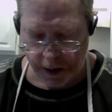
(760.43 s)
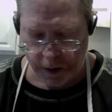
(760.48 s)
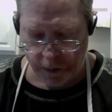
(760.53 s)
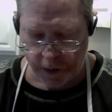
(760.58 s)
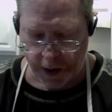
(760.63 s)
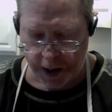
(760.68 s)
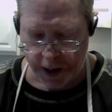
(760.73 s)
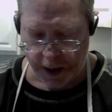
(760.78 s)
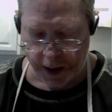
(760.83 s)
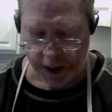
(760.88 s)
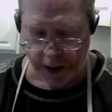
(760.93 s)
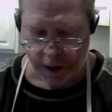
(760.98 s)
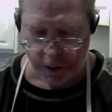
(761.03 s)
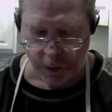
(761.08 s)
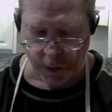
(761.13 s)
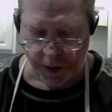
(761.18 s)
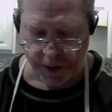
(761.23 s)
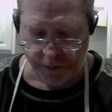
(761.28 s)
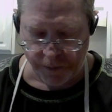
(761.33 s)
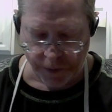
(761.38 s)
Right now,
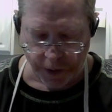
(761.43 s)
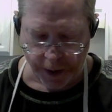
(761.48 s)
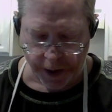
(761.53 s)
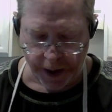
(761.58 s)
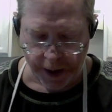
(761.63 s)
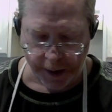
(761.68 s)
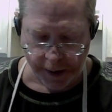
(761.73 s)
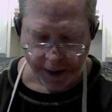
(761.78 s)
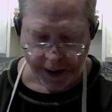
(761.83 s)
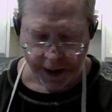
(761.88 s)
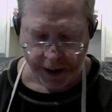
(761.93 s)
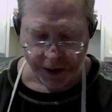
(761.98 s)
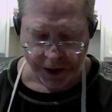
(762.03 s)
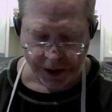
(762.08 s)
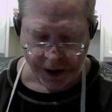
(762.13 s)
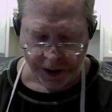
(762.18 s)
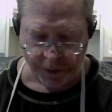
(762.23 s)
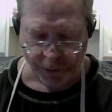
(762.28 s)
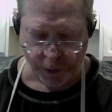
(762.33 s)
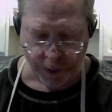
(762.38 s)
we've already let it
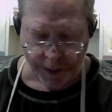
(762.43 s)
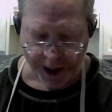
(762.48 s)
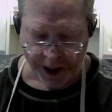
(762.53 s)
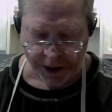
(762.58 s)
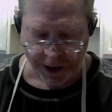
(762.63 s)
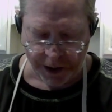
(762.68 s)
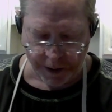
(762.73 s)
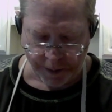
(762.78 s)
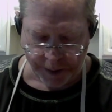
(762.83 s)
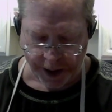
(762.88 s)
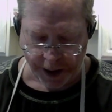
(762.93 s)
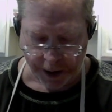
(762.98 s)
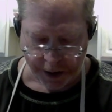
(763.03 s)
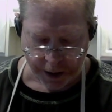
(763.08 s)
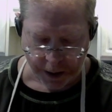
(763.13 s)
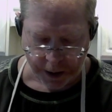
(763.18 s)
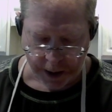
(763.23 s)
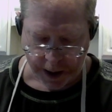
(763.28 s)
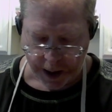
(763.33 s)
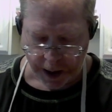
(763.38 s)
sit for about 10
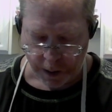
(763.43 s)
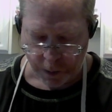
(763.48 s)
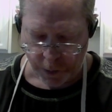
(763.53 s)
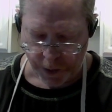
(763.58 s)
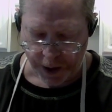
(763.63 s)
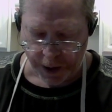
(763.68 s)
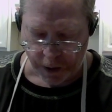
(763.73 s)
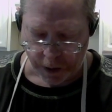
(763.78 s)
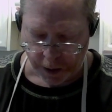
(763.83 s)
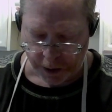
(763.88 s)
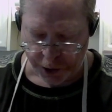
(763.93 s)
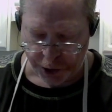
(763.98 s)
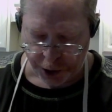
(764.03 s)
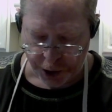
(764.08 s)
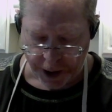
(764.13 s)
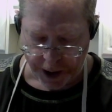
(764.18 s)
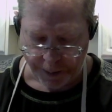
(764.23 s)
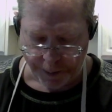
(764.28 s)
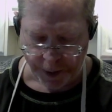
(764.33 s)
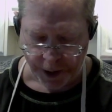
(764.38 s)
minutes. Now we are
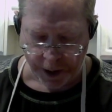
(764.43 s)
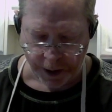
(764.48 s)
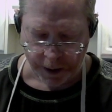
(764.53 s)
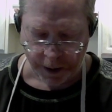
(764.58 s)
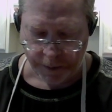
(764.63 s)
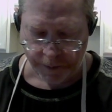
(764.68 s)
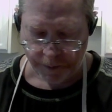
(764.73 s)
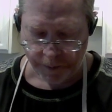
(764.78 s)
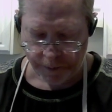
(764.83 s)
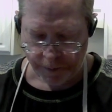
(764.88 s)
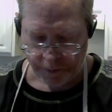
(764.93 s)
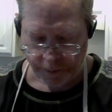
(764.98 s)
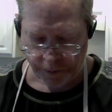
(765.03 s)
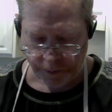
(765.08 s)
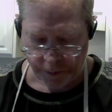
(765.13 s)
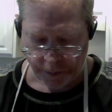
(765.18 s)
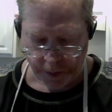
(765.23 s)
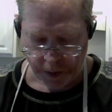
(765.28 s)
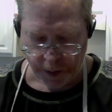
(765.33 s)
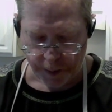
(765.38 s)
shaping
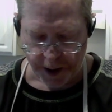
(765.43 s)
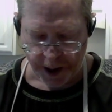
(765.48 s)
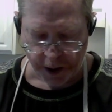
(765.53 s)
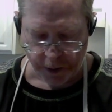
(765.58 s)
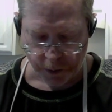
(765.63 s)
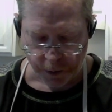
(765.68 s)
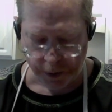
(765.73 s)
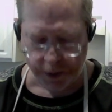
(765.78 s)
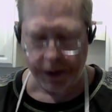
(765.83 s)
the bagel.